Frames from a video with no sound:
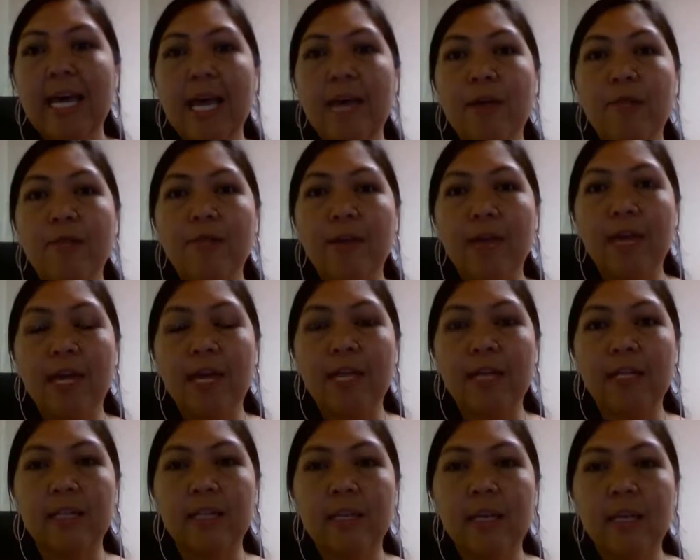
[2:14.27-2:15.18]
And
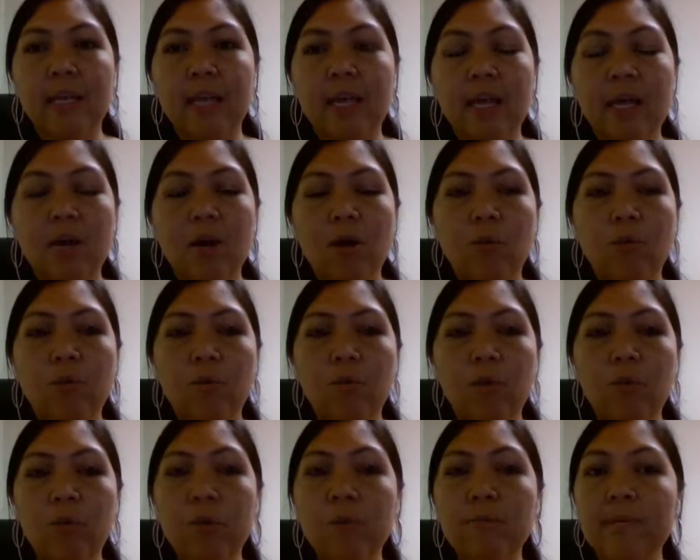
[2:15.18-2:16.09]
then
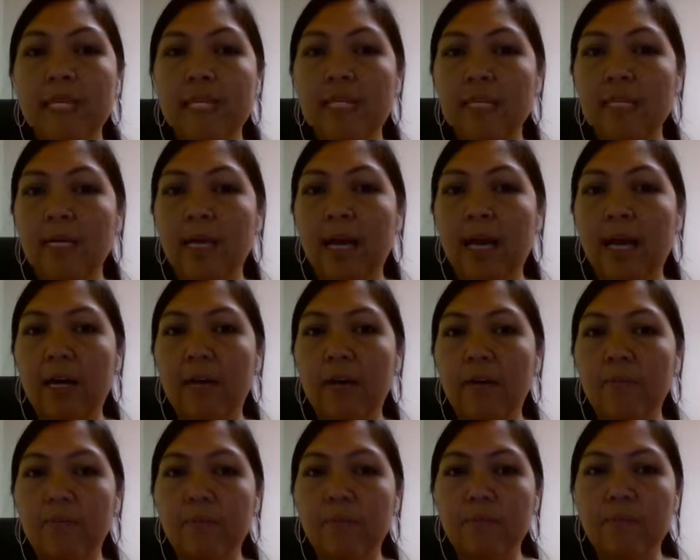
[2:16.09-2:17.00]
we will meet
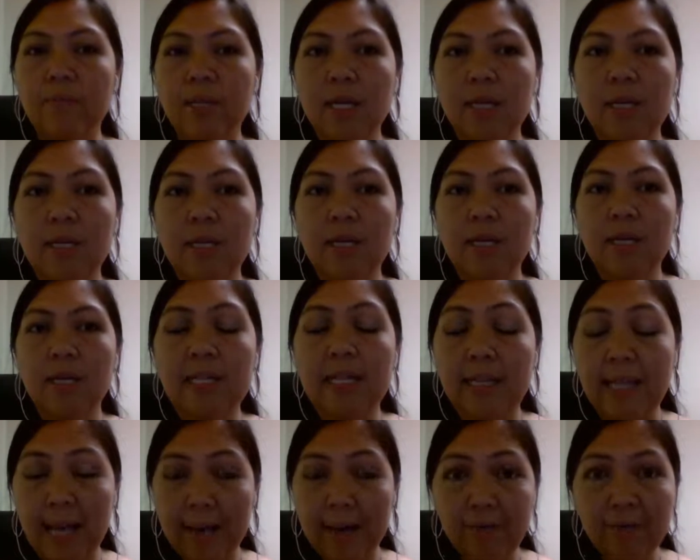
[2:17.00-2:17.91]
in a
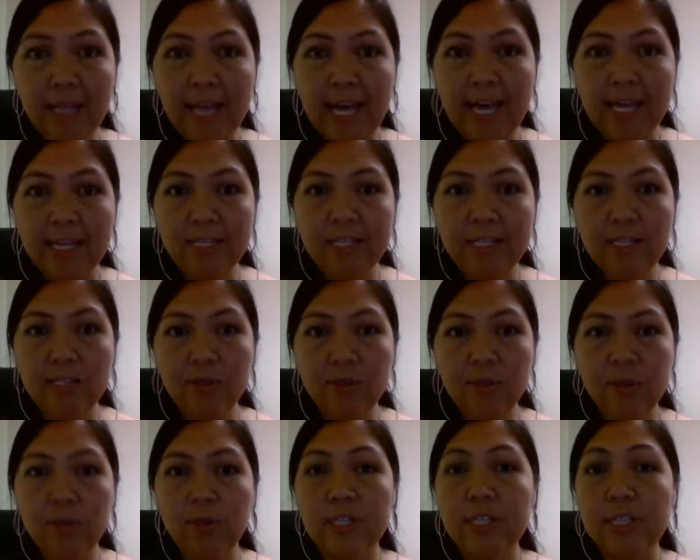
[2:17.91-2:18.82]
live class
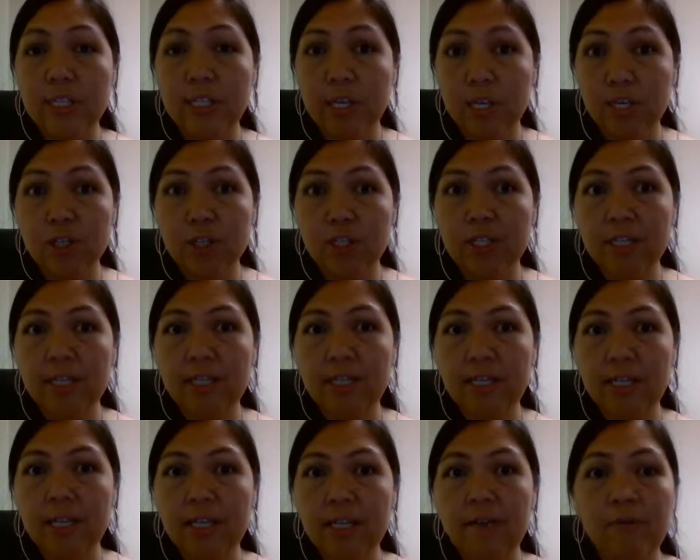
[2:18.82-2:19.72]
to do
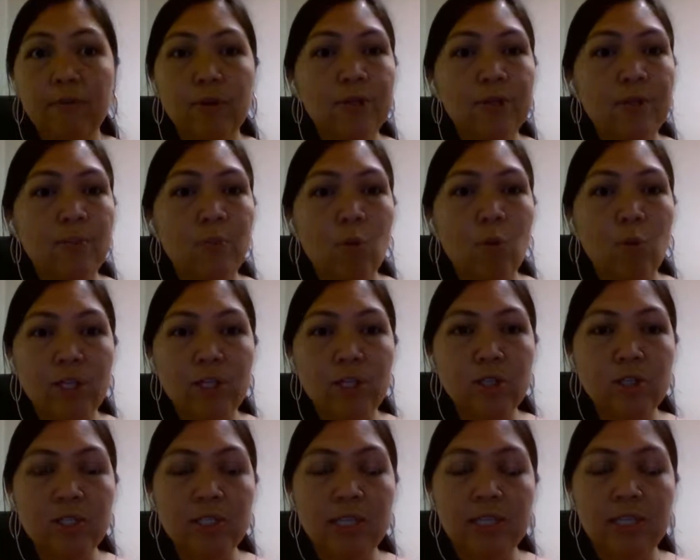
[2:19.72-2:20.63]
discussion, and if there's some
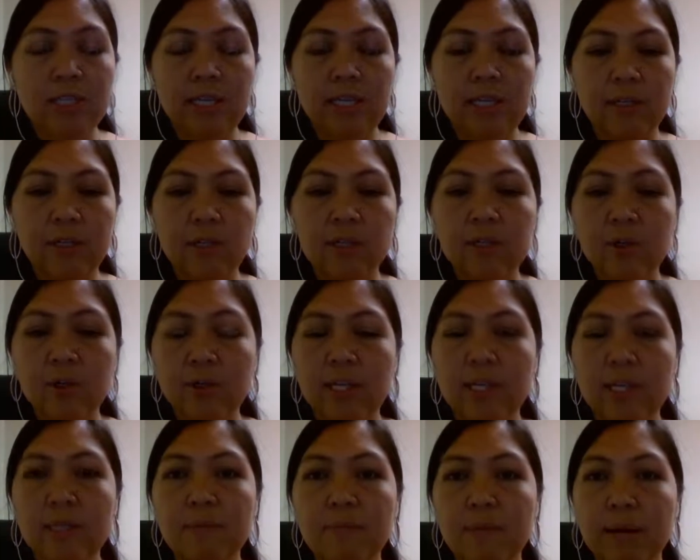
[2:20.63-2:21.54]
questions that the
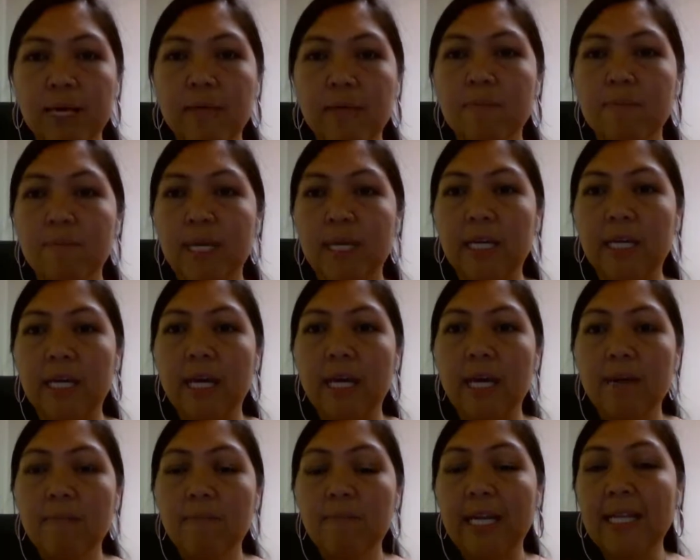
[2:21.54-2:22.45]
students
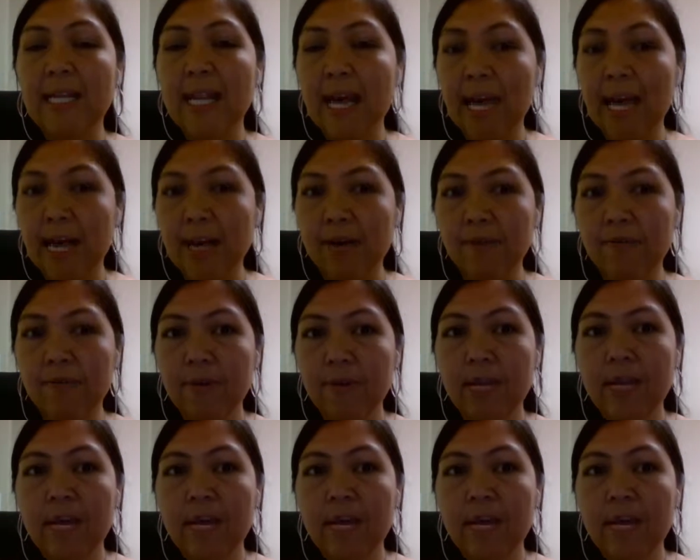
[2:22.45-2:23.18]
might have,